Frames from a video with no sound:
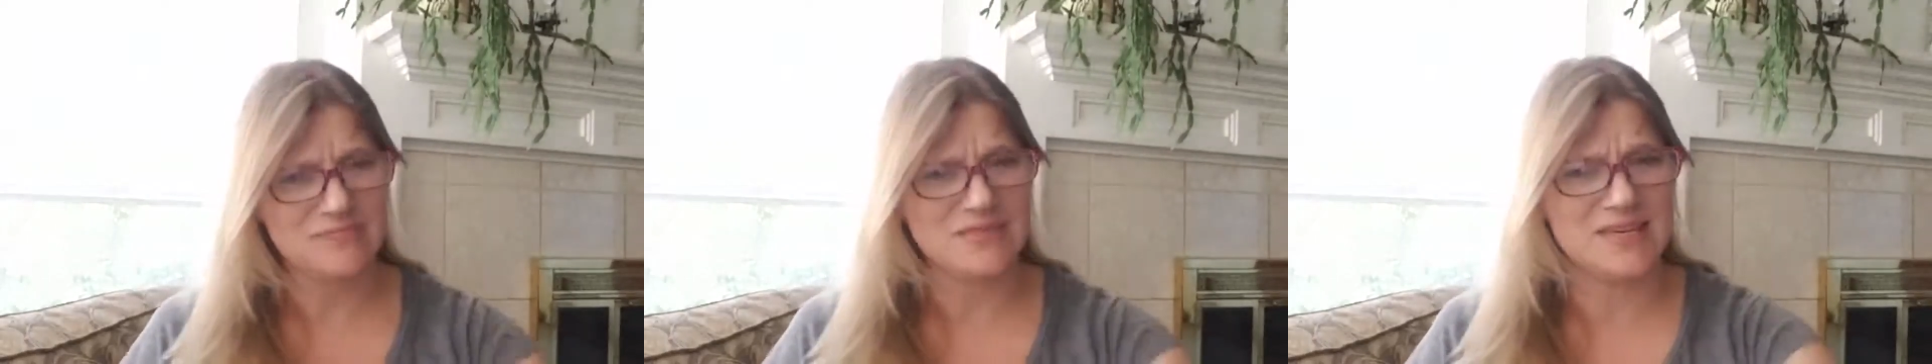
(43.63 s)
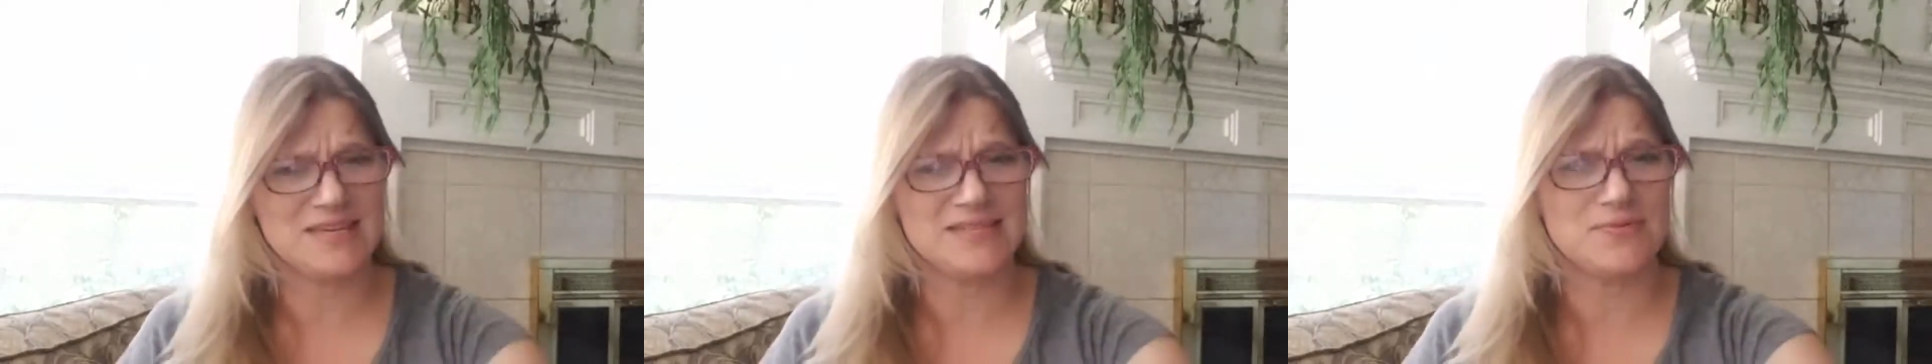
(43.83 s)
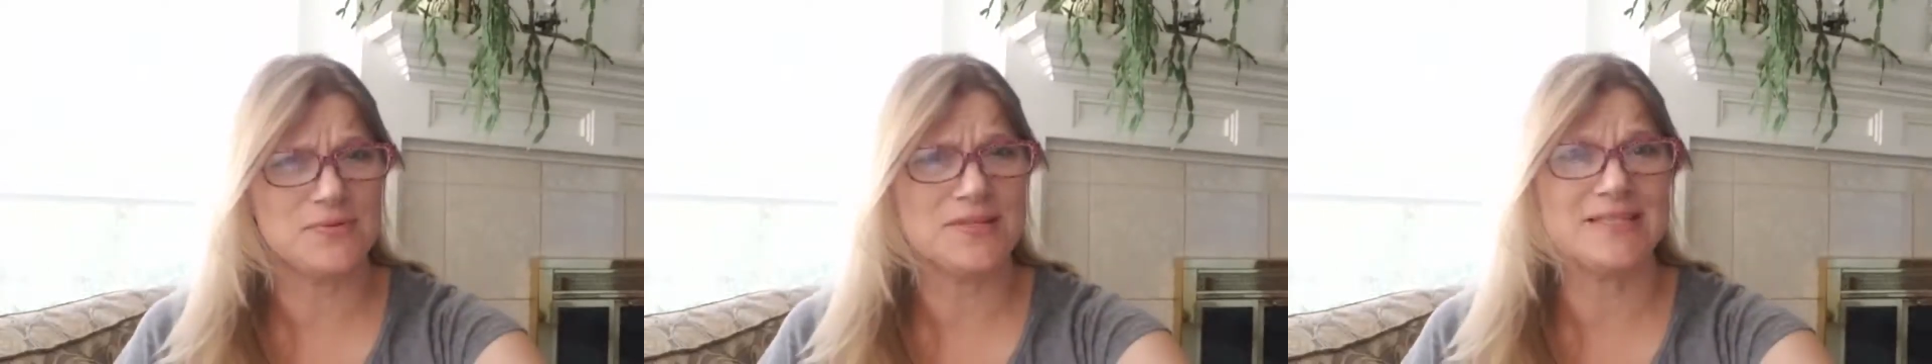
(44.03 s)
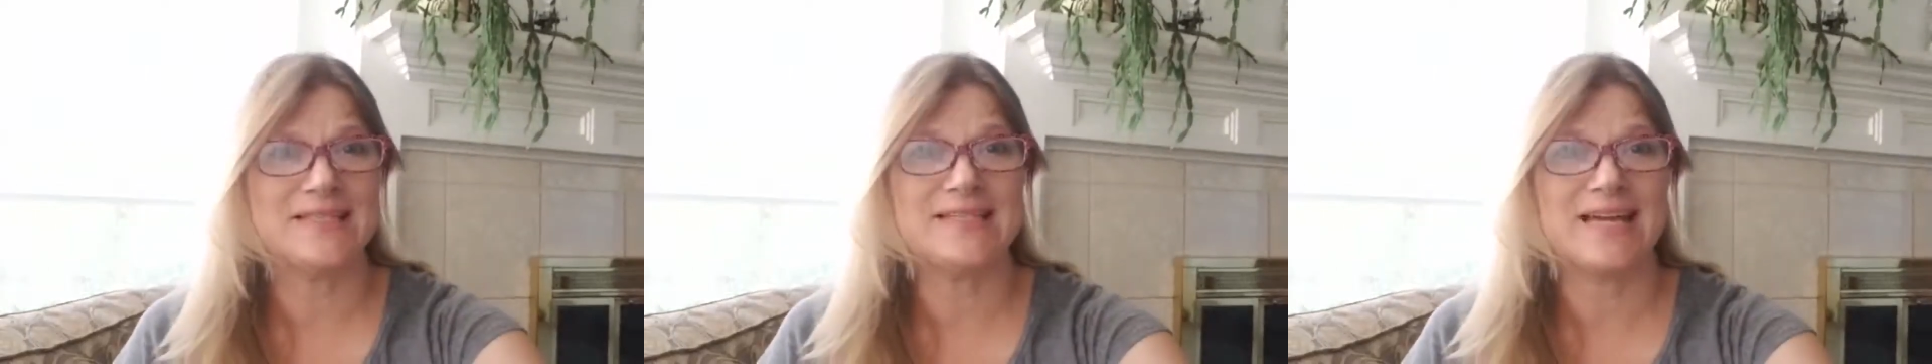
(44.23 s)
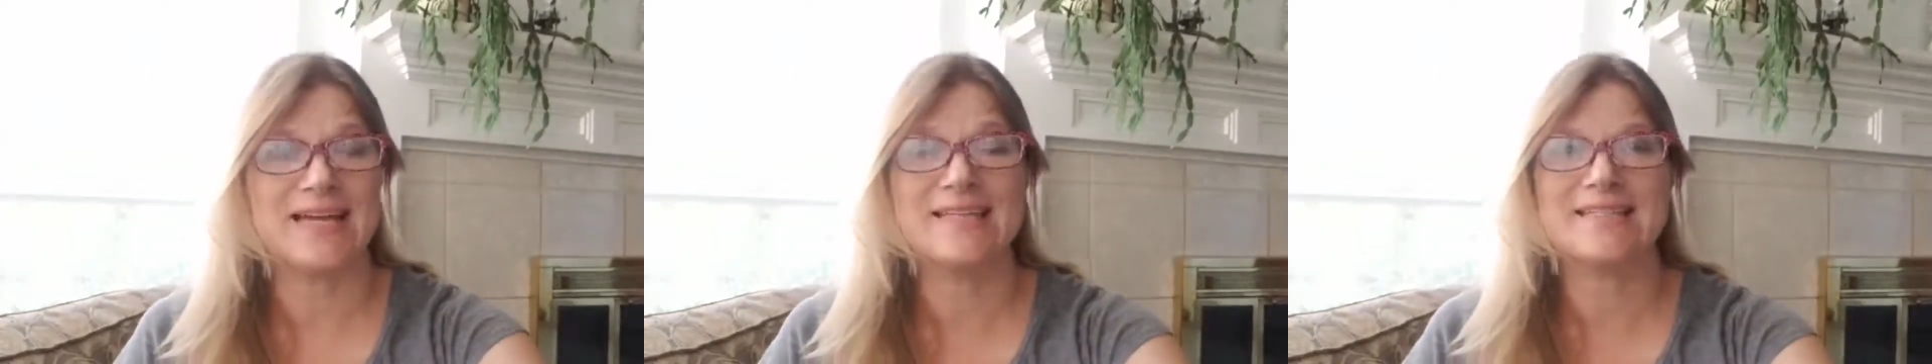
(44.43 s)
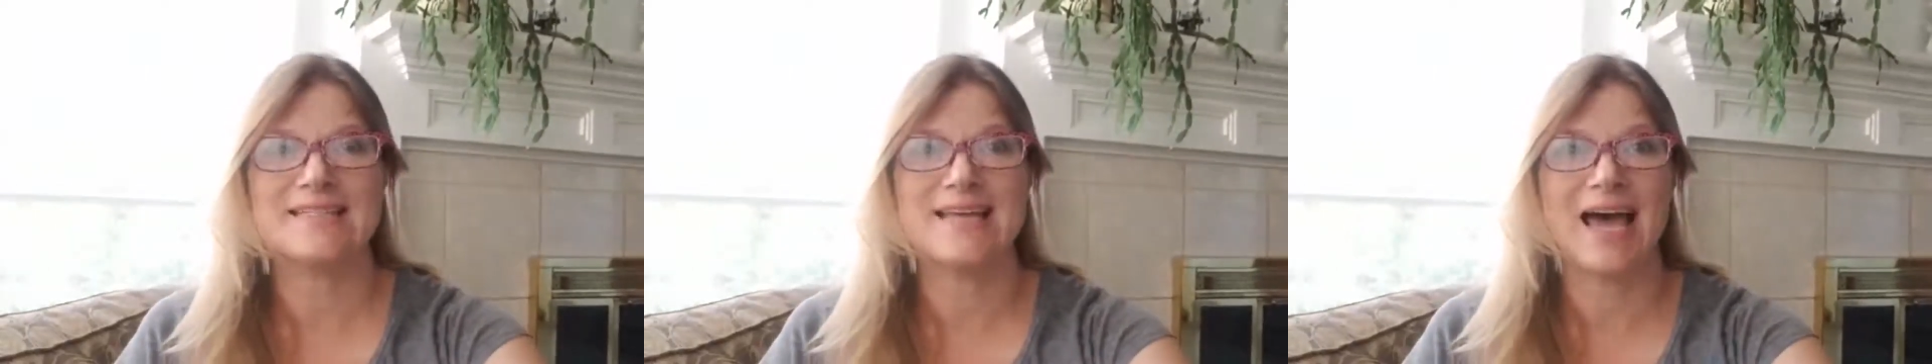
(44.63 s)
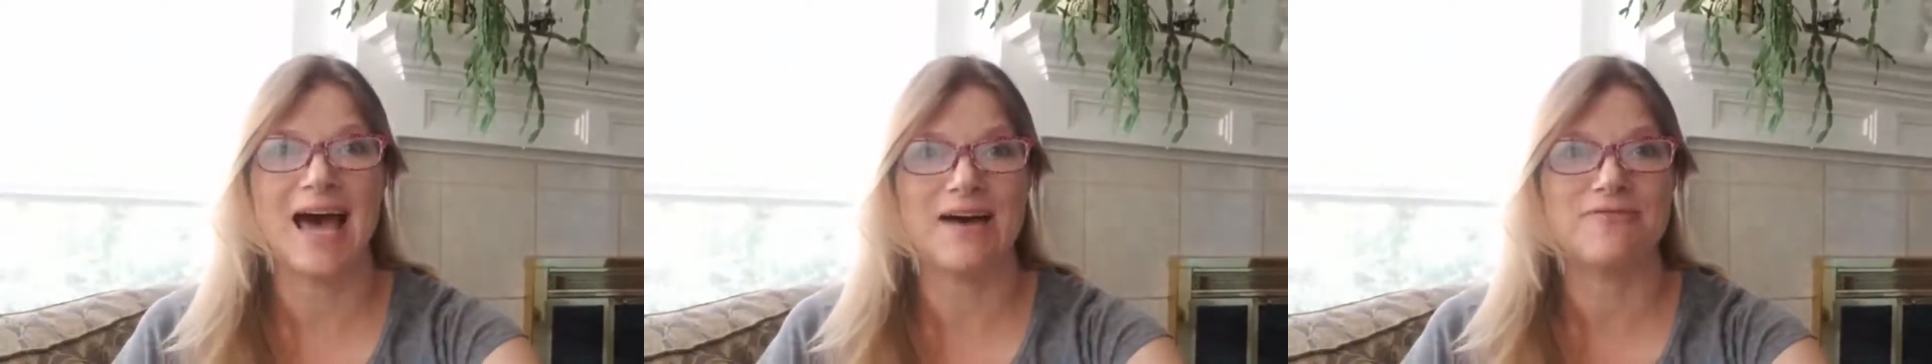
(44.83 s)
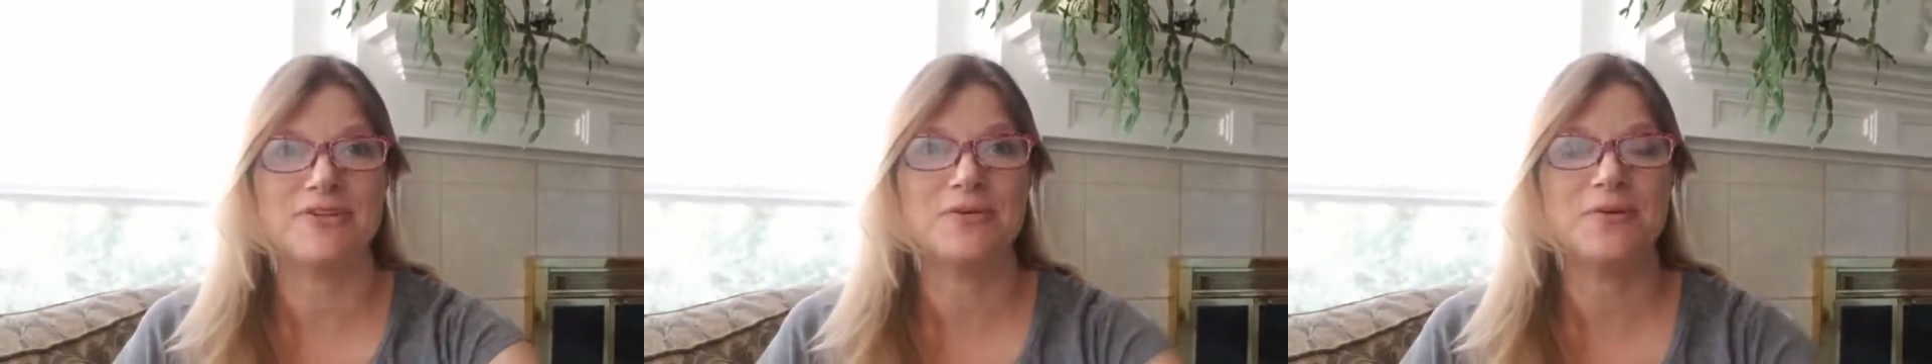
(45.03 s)
it's really nice to
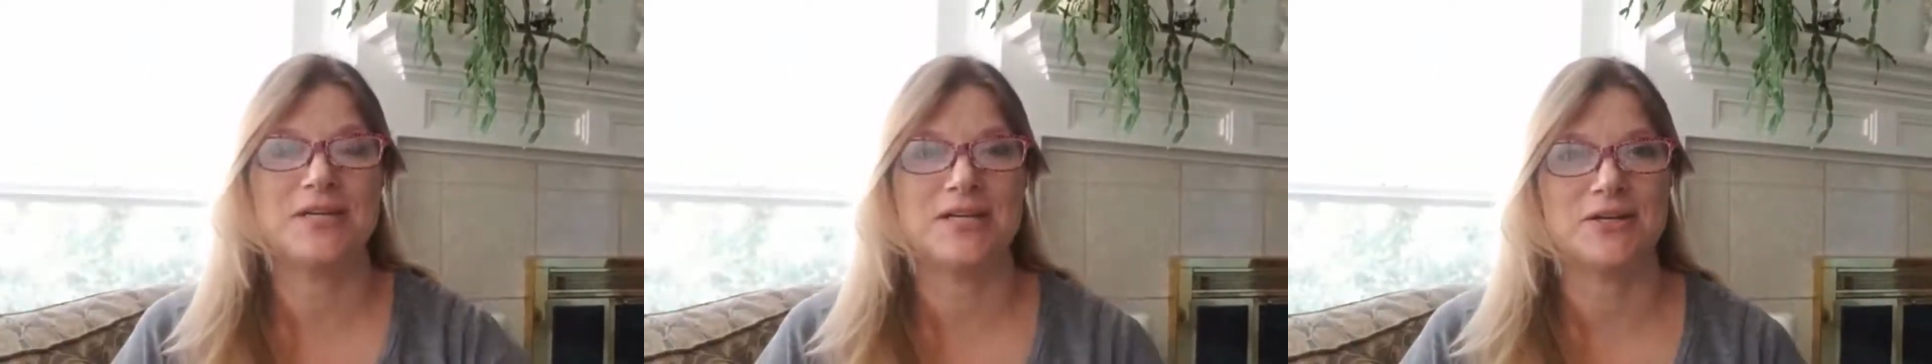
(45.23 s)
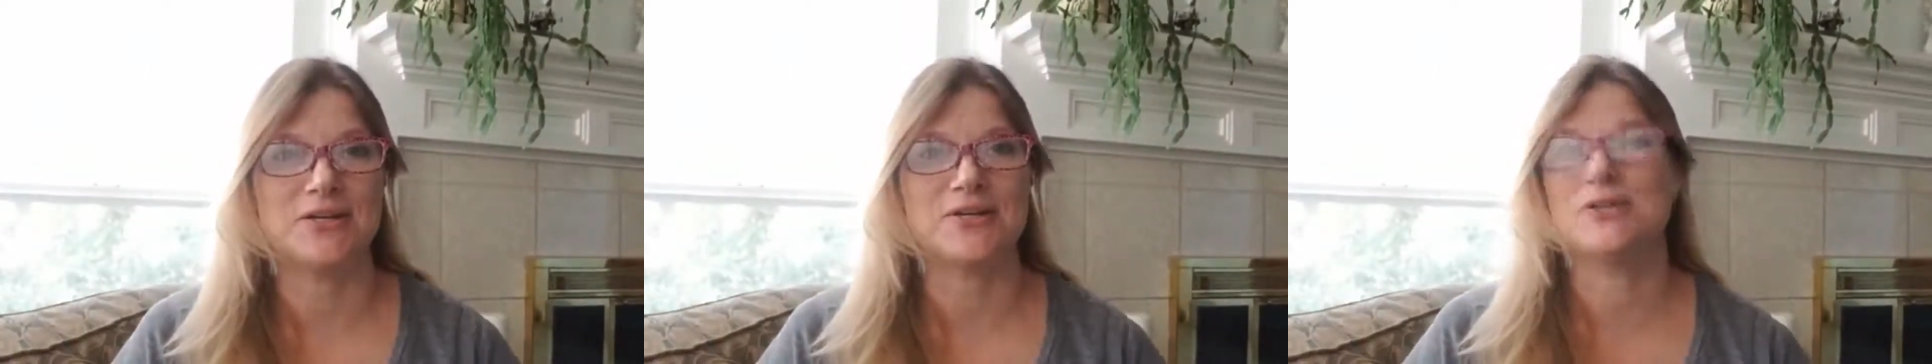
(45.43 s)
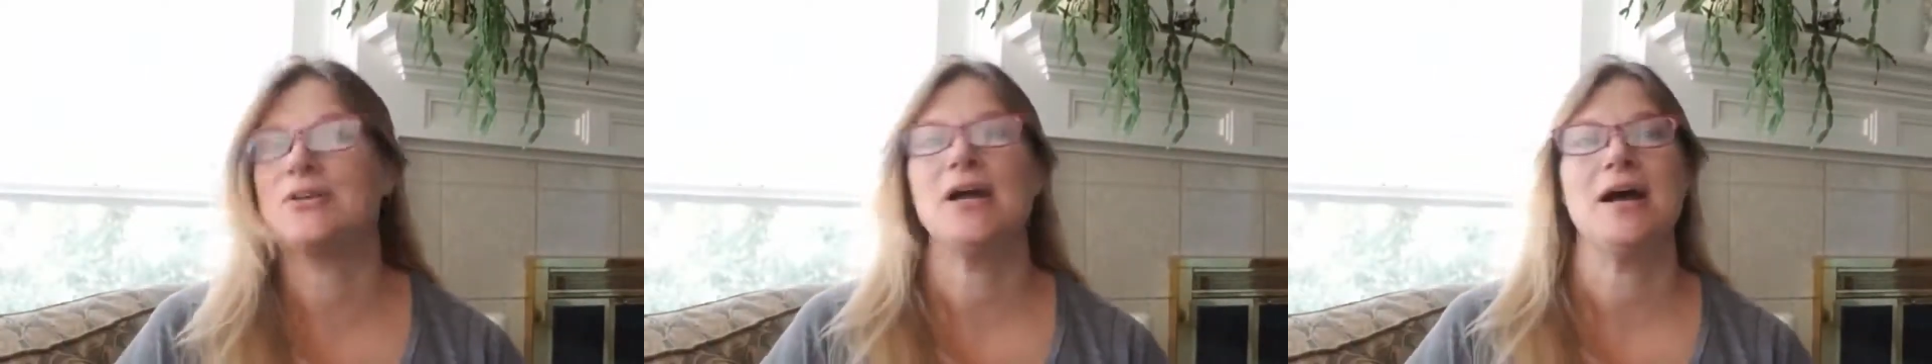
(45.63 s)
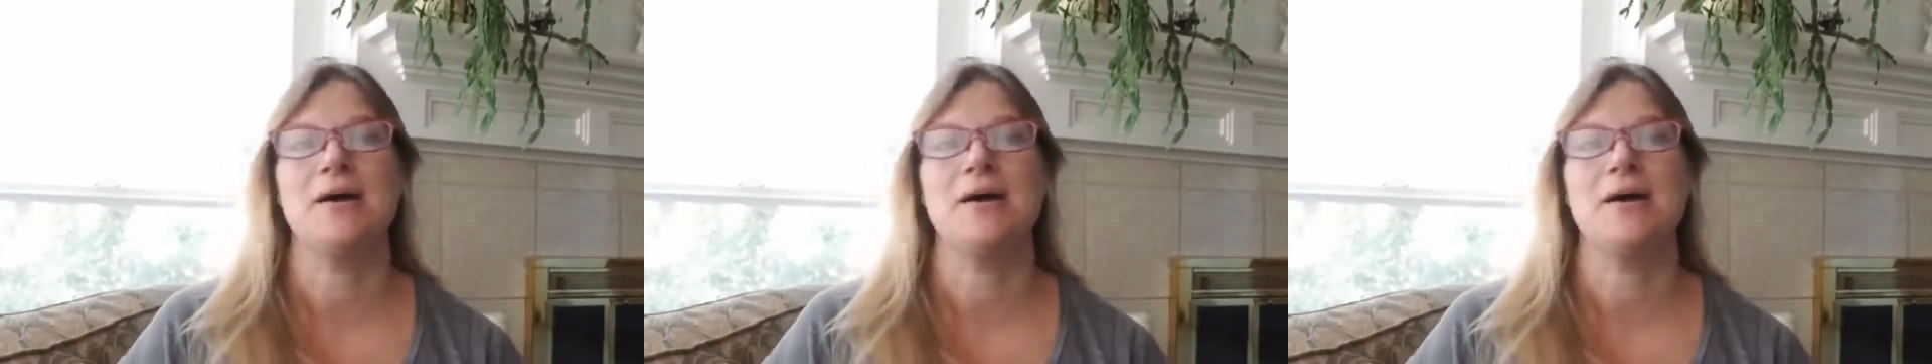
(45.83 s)
have you here.